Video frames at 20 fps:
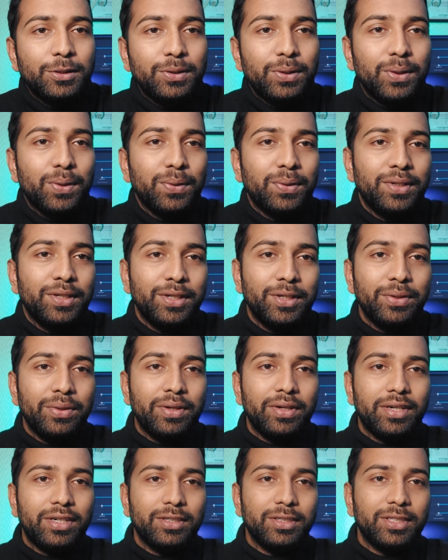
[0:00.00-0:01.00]
So did you
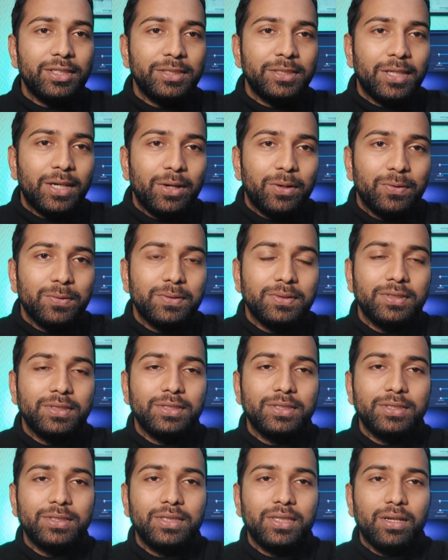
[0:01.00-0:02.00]
hear the sound?
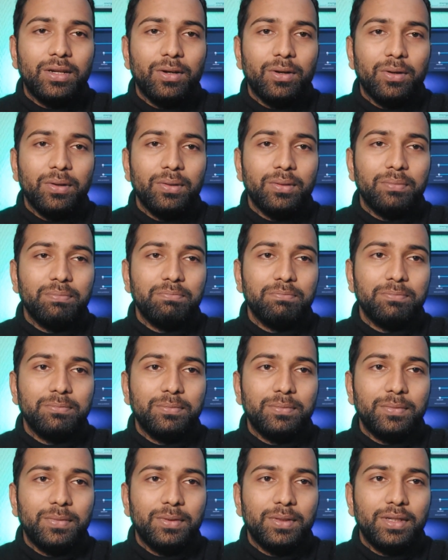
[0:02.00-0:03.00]
So
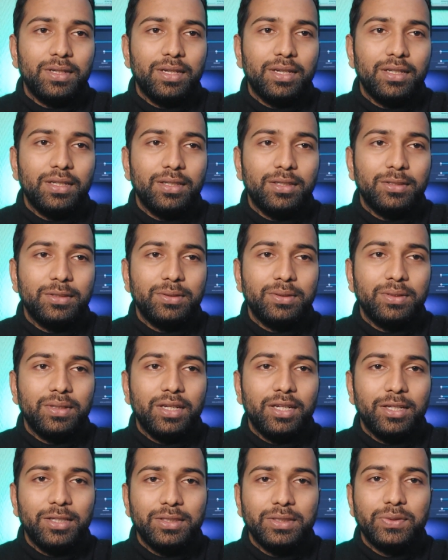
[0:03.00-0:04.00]
it
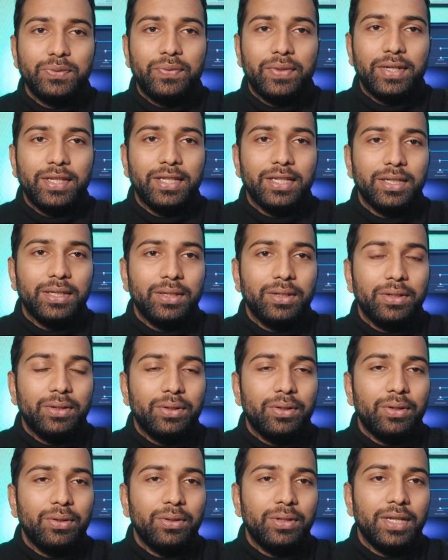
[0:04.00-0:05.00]
is really
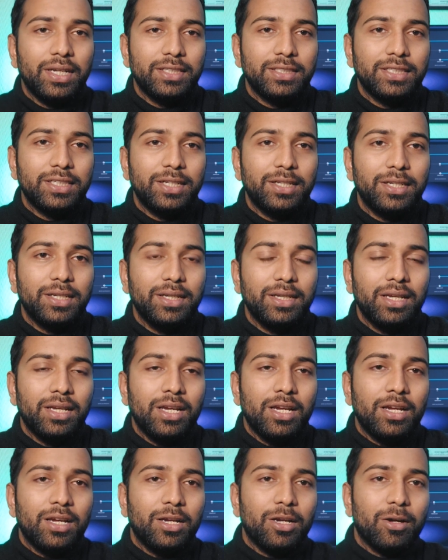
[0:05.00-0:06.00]
good actually
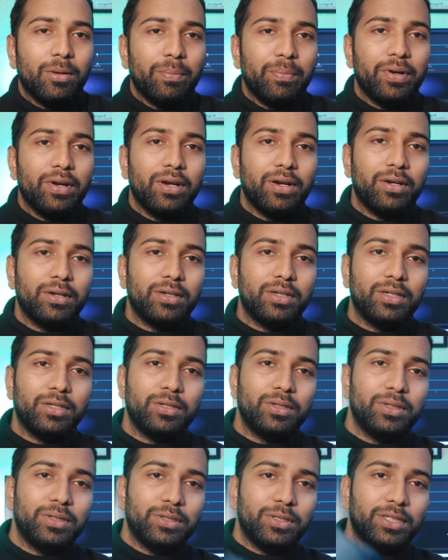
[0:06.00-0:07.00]
compared
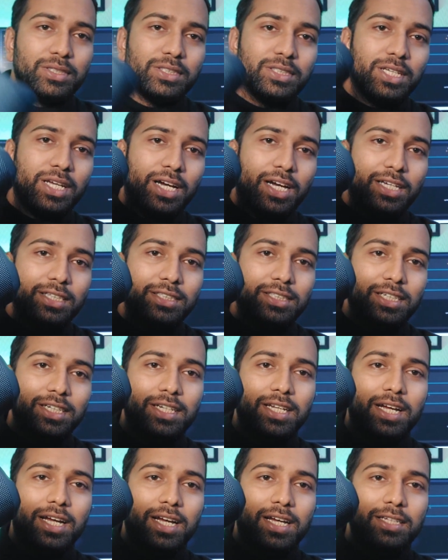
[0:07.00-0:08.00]
to the size
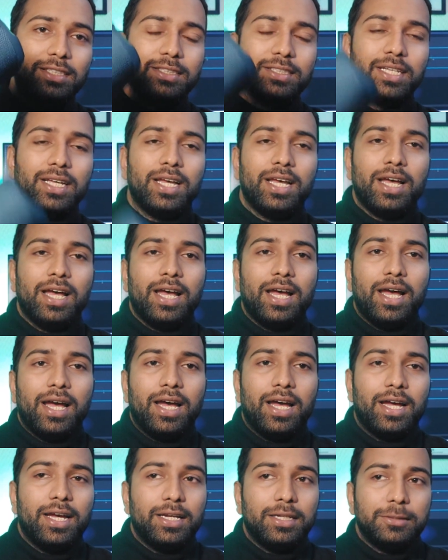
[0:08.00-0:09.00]
it has,
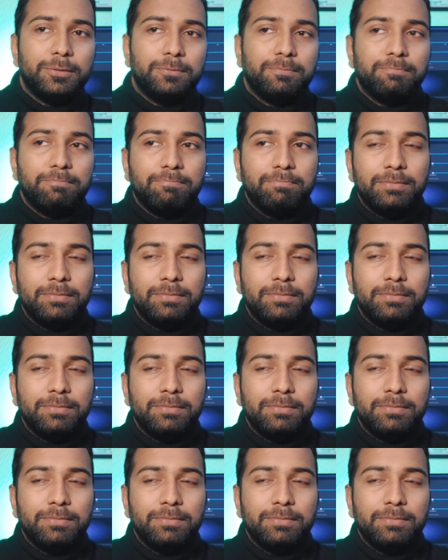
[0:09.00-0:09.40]
and